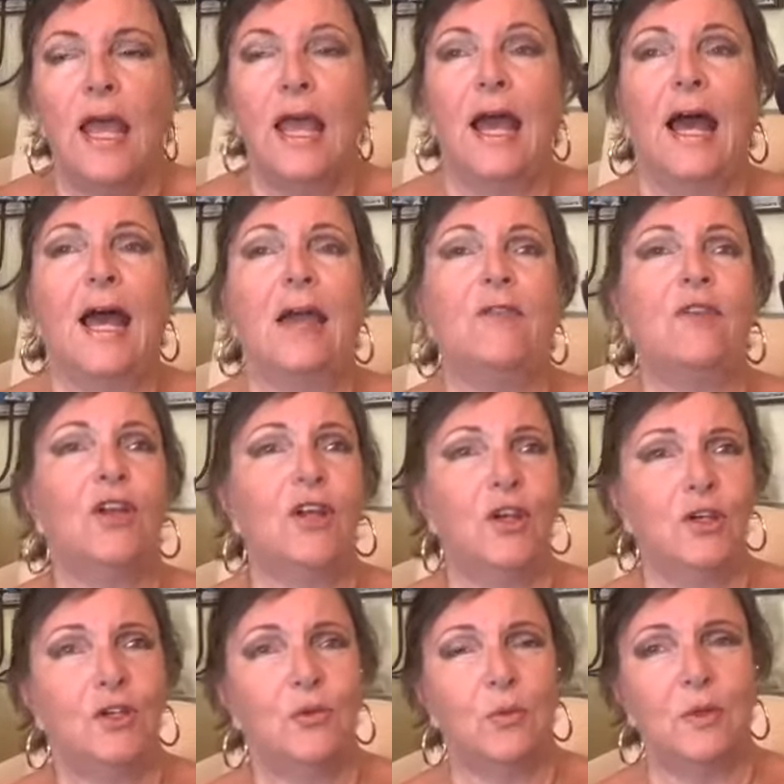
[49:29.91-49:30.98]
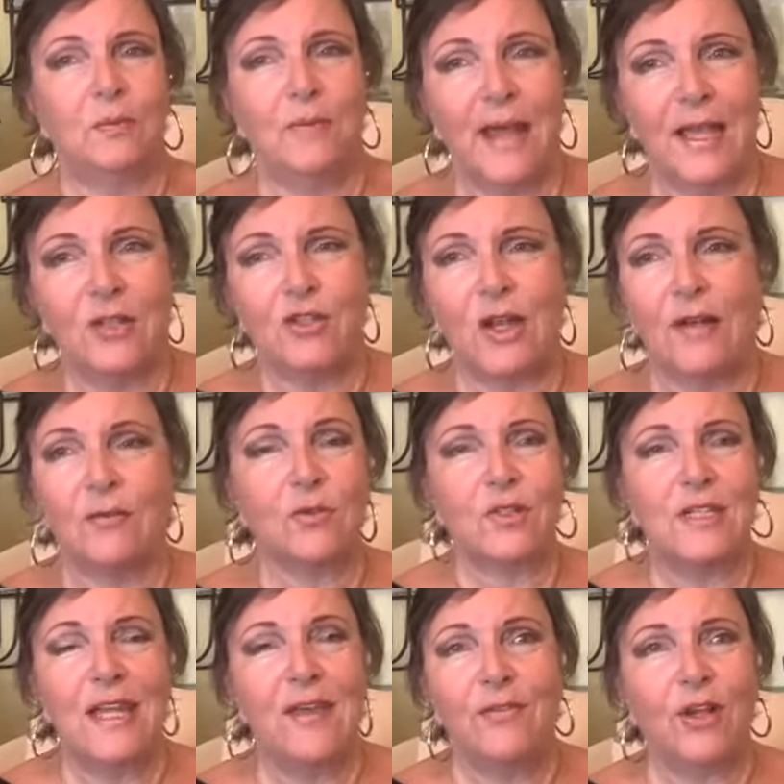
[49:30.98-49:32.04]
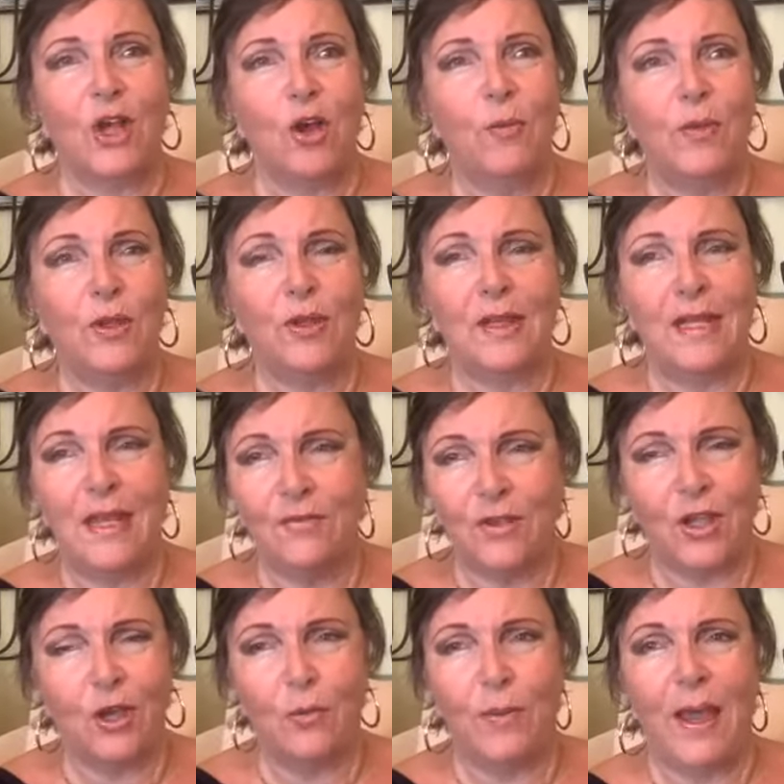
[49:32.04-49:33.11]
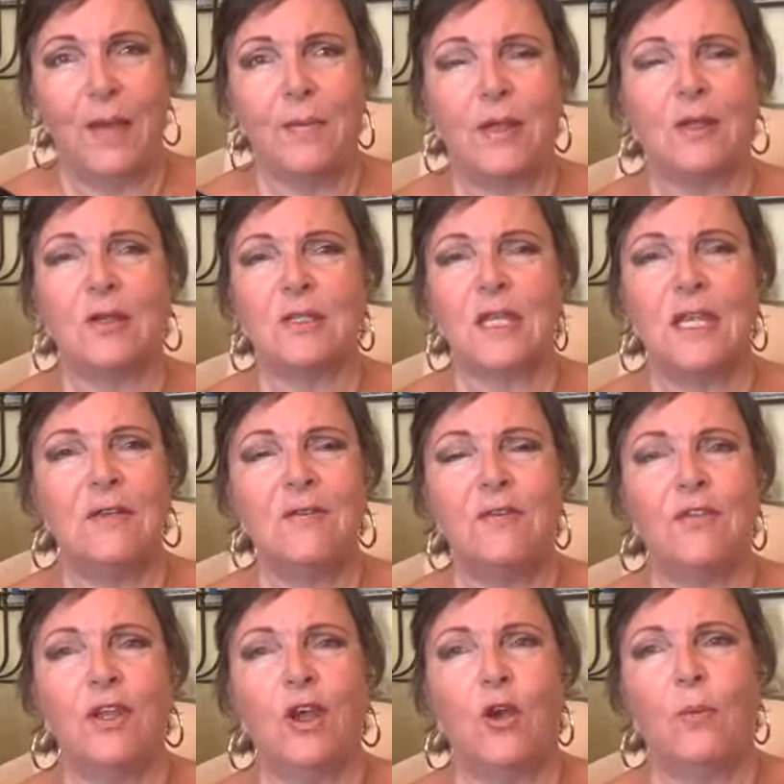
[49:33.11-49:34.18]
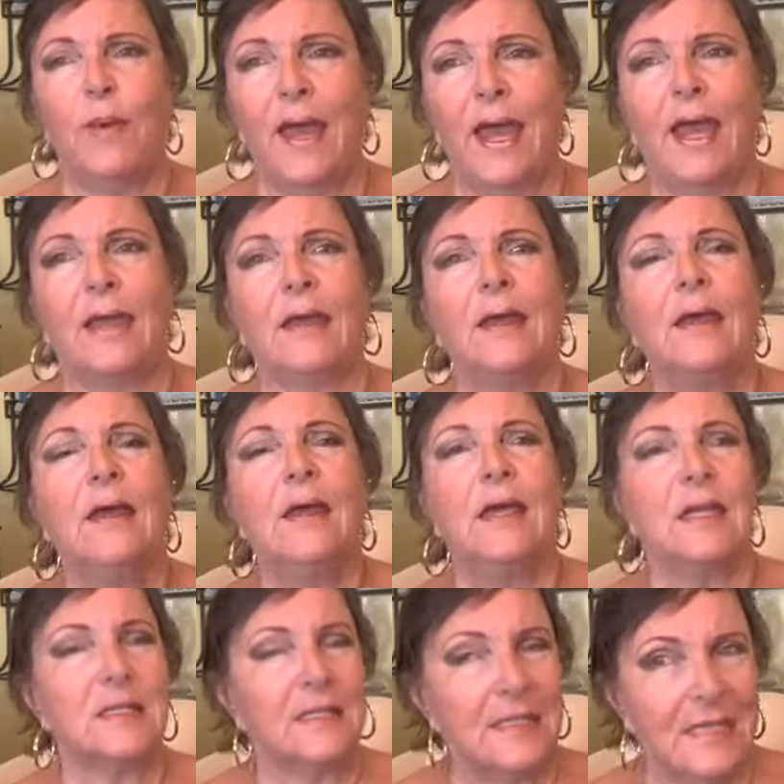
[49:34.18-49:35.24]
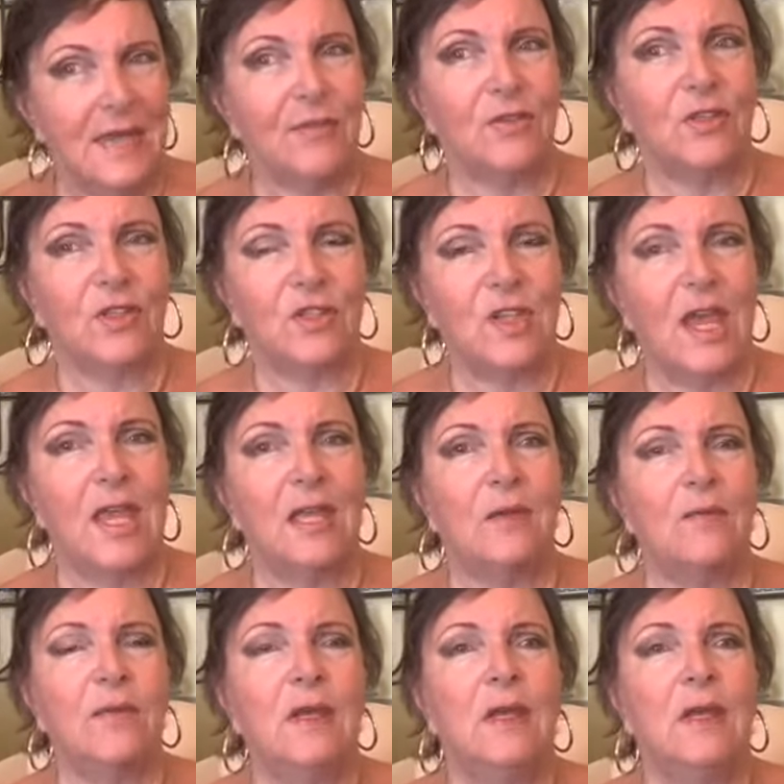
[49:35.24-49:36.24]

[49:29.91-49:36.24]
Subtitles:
I've learned with my travels, you can never go back, because even if you go back, it's never the same.